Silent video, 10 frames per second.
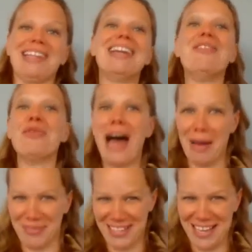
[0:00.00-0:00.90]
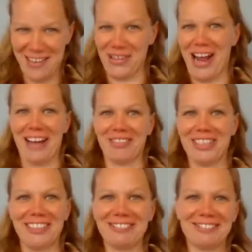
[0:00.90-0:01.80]
and live happily ever
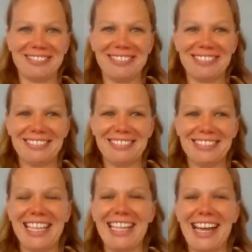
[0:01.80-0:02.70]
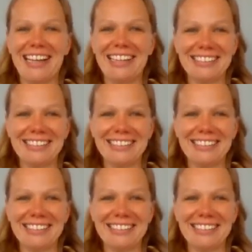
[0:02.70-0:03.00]
after. See ya.